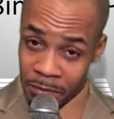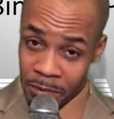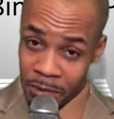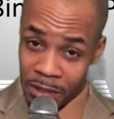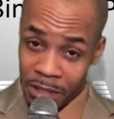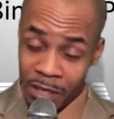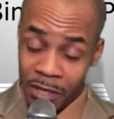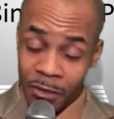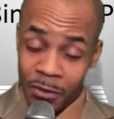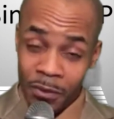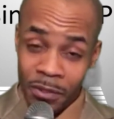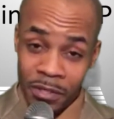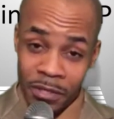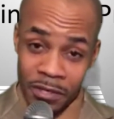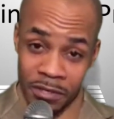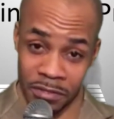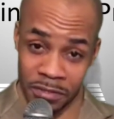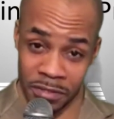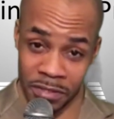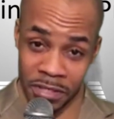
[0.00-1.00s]
But not only
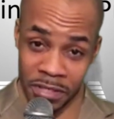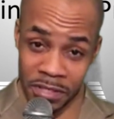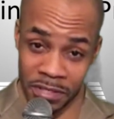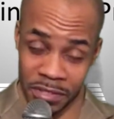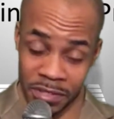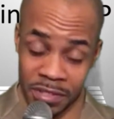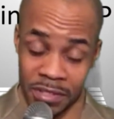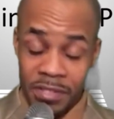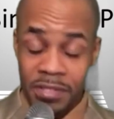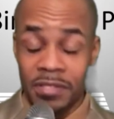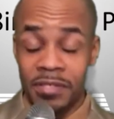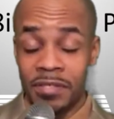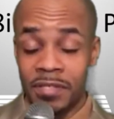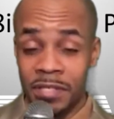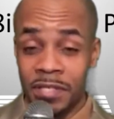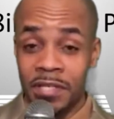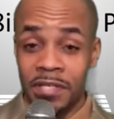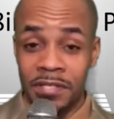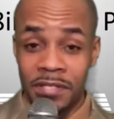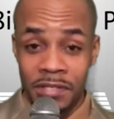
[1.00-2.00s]
are
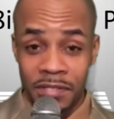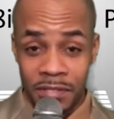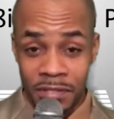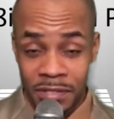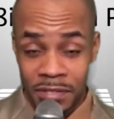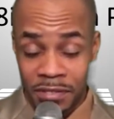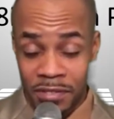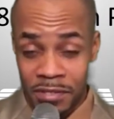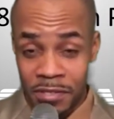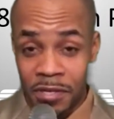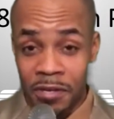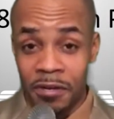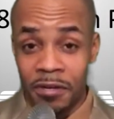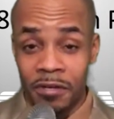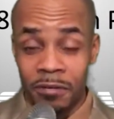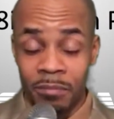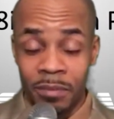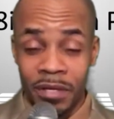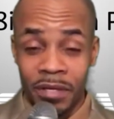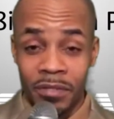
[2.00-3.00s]
citizens concerned
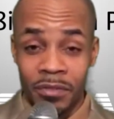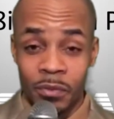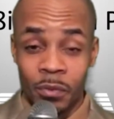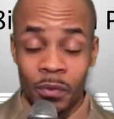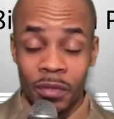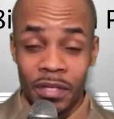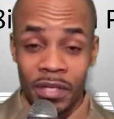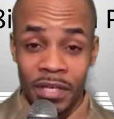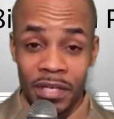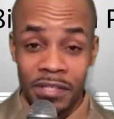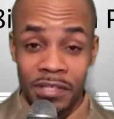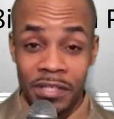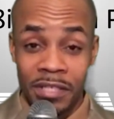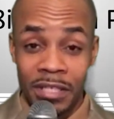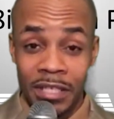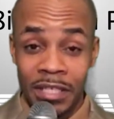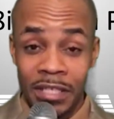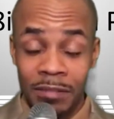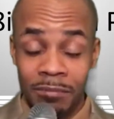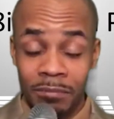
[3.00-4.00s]
about
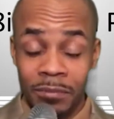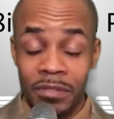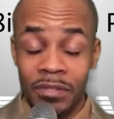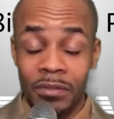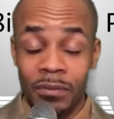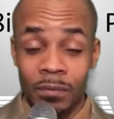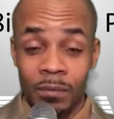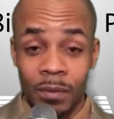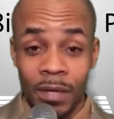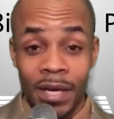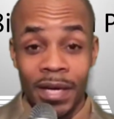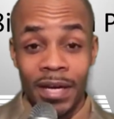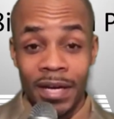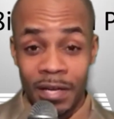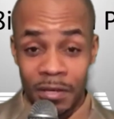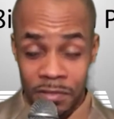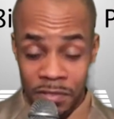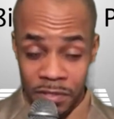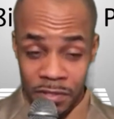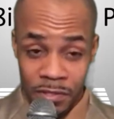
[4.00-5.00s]
2018, but the White
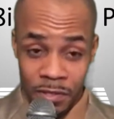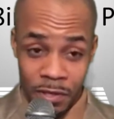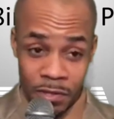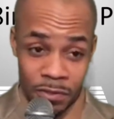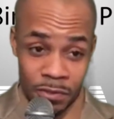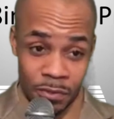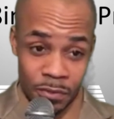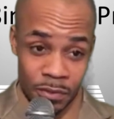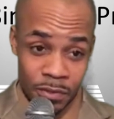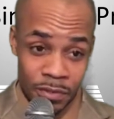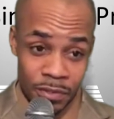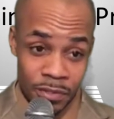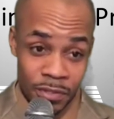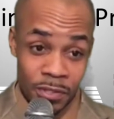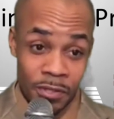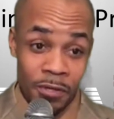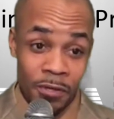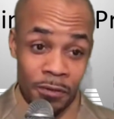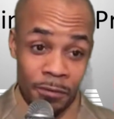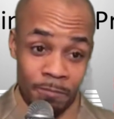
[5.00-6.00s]
House is also
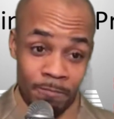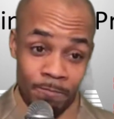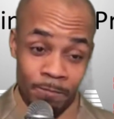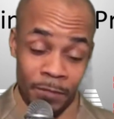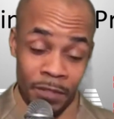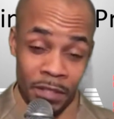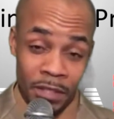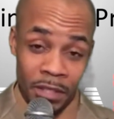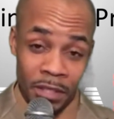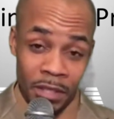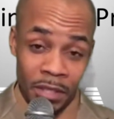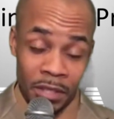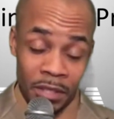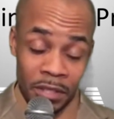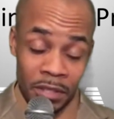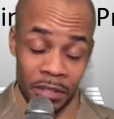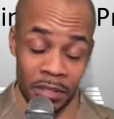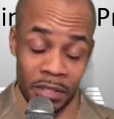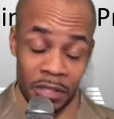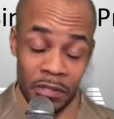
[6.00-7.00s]
concerned.
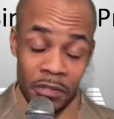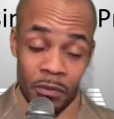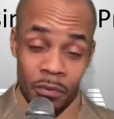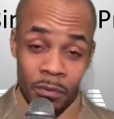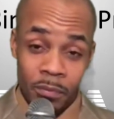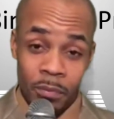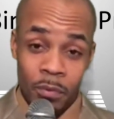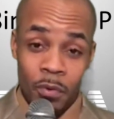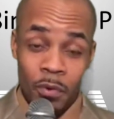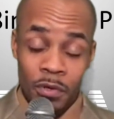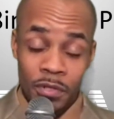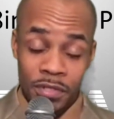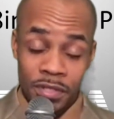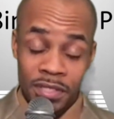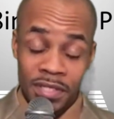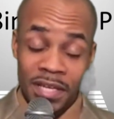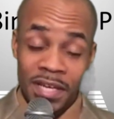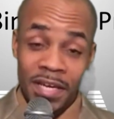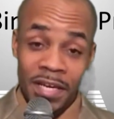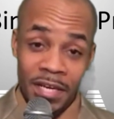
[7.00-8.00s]
Now, the report
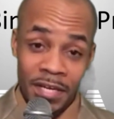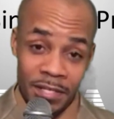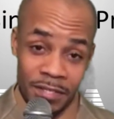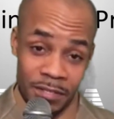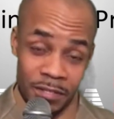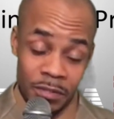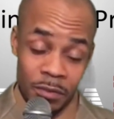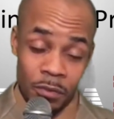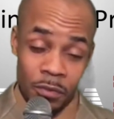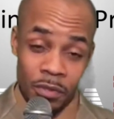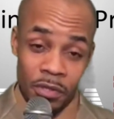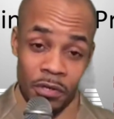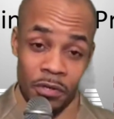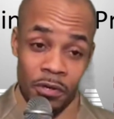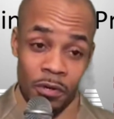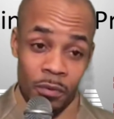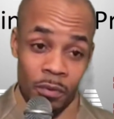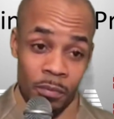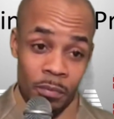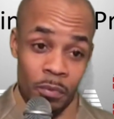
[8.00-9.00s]
says, or there
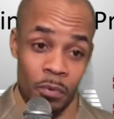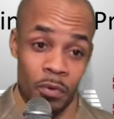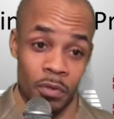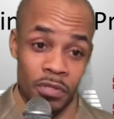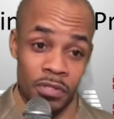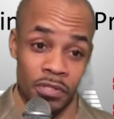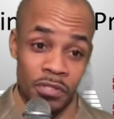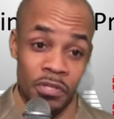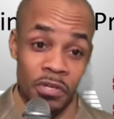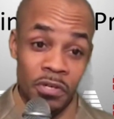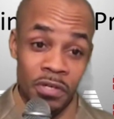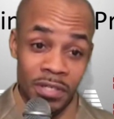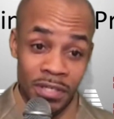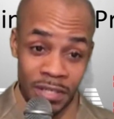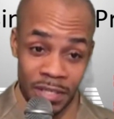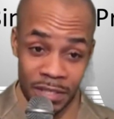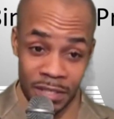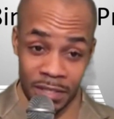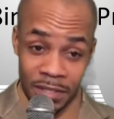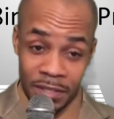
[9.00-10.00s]
are reports
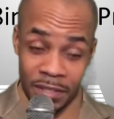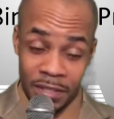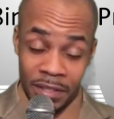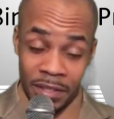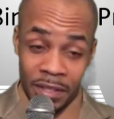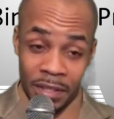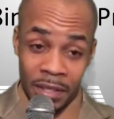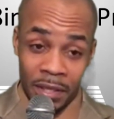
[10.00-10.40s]
circulating